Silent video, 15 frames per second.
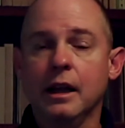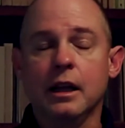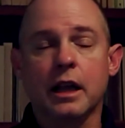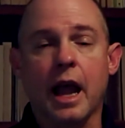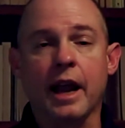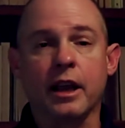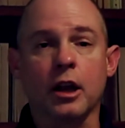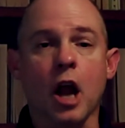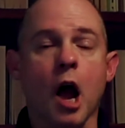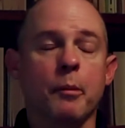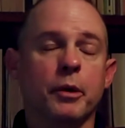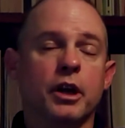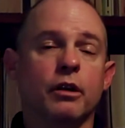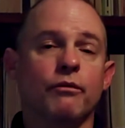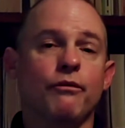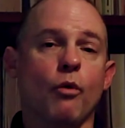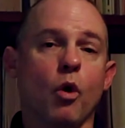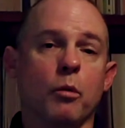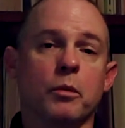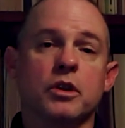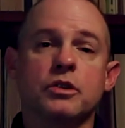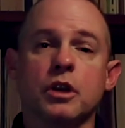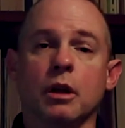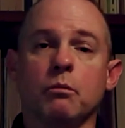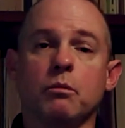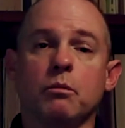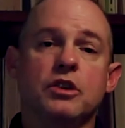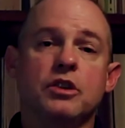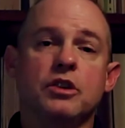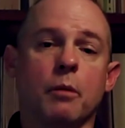Economic conformance can
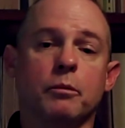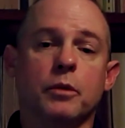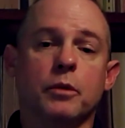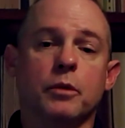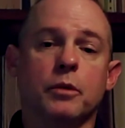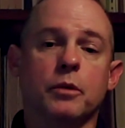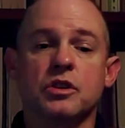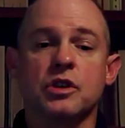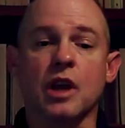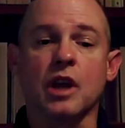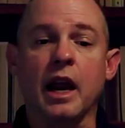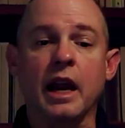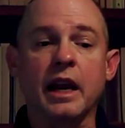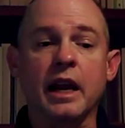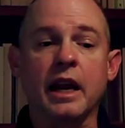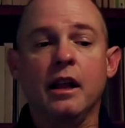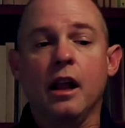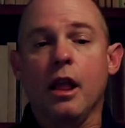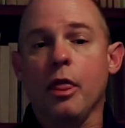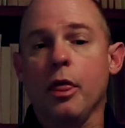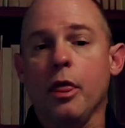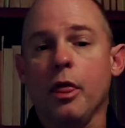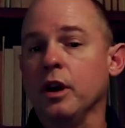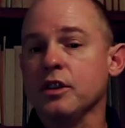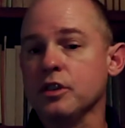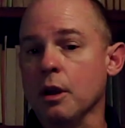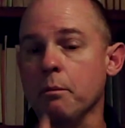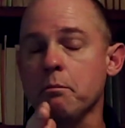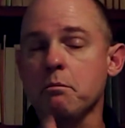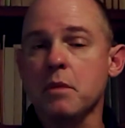be summed up to say there is
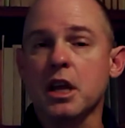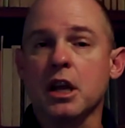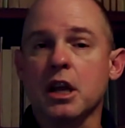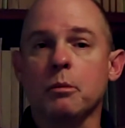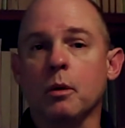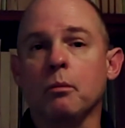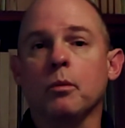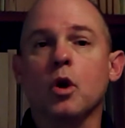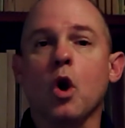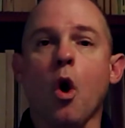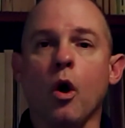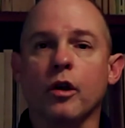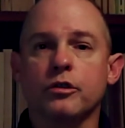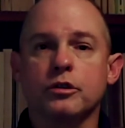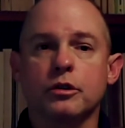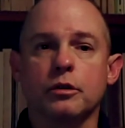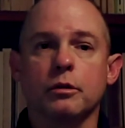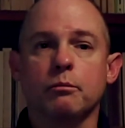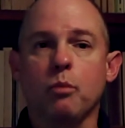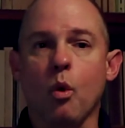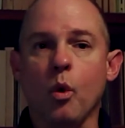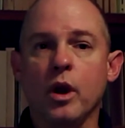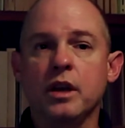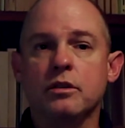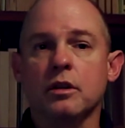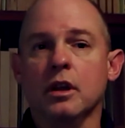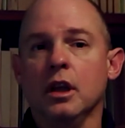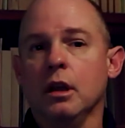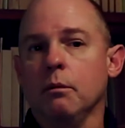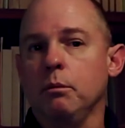a minimum cost point
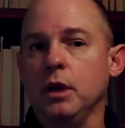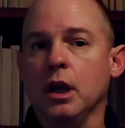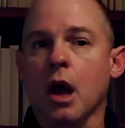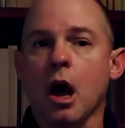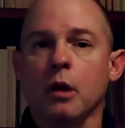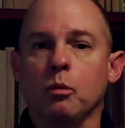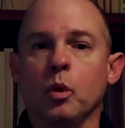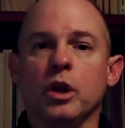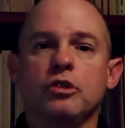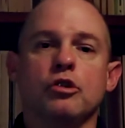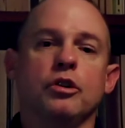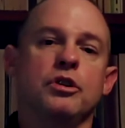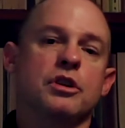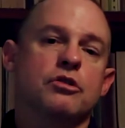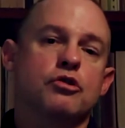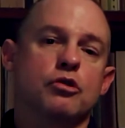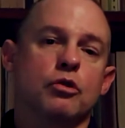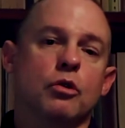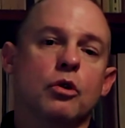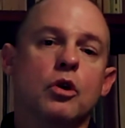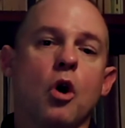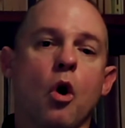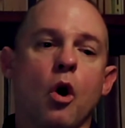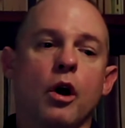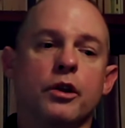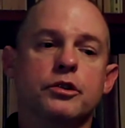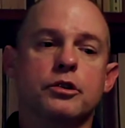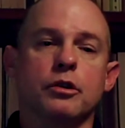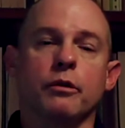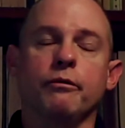beyond which additional
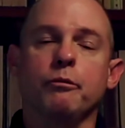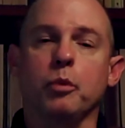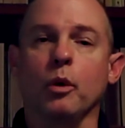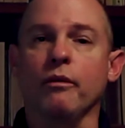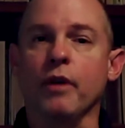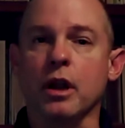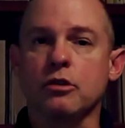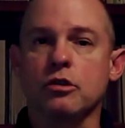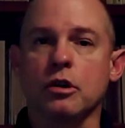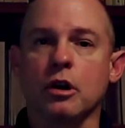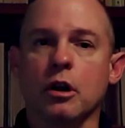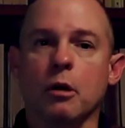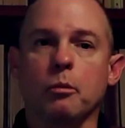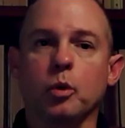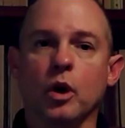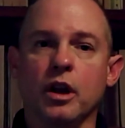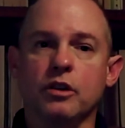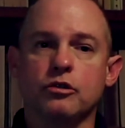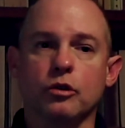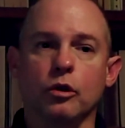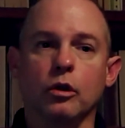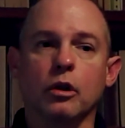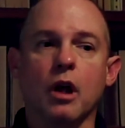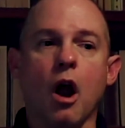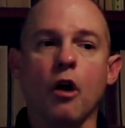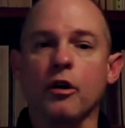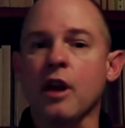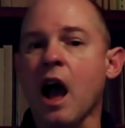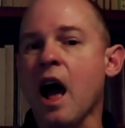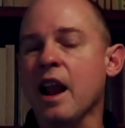costs of prevention and appraisal
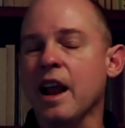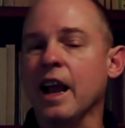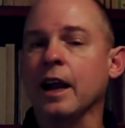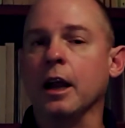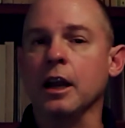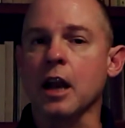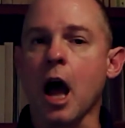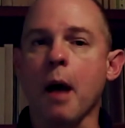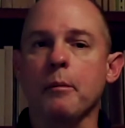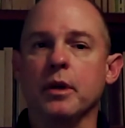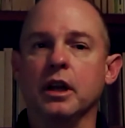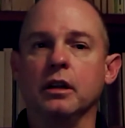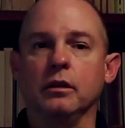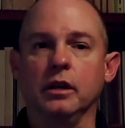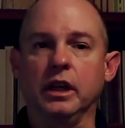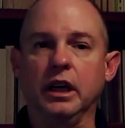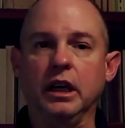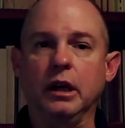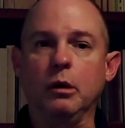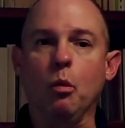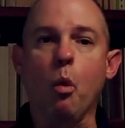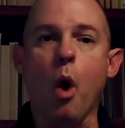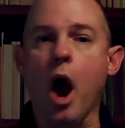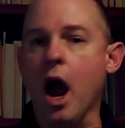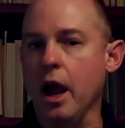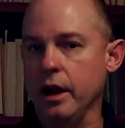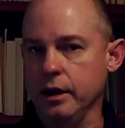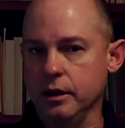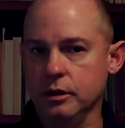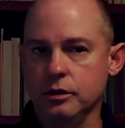are not economically
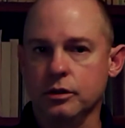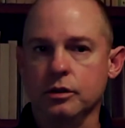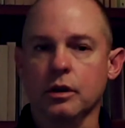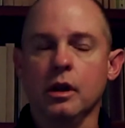wise,